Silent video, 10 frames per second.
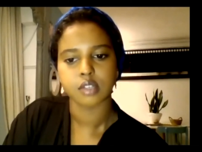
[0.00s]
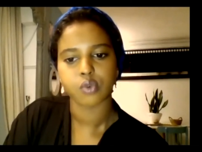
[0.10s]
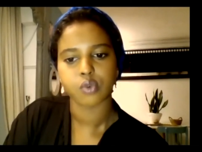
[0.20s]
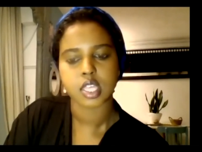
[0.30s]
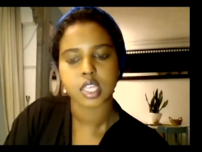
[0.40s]

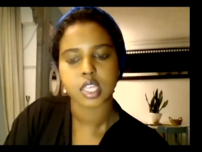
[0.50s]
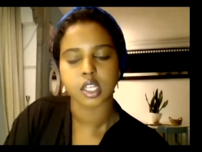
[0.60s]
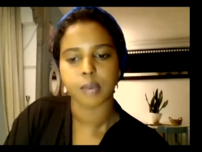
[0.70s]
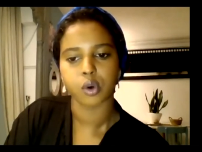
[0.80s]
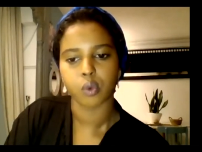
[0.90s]
foisted
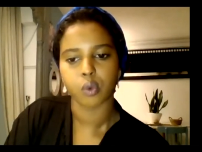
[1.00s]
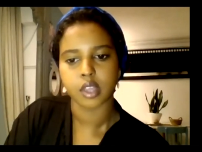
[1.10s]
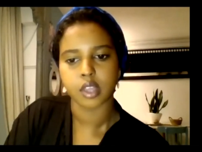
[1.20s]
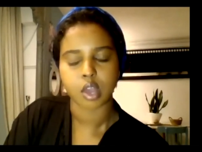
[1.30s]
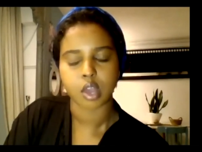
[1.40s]
upon
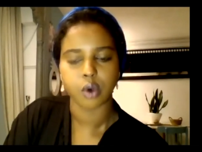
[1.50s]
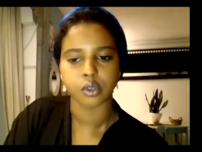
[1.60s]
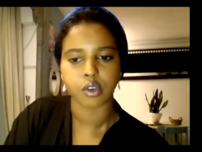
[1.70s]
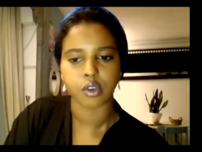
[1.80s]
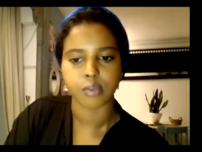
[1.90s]
one's own
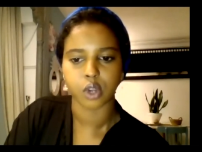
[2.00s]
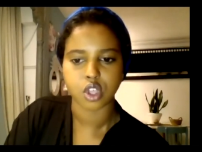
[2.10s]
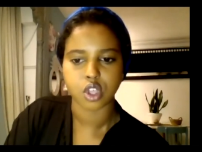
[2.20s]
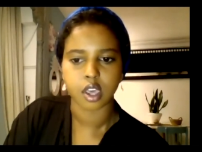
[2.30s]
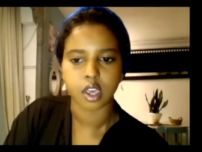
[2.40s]

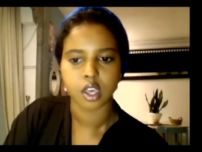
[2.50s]
cosmology.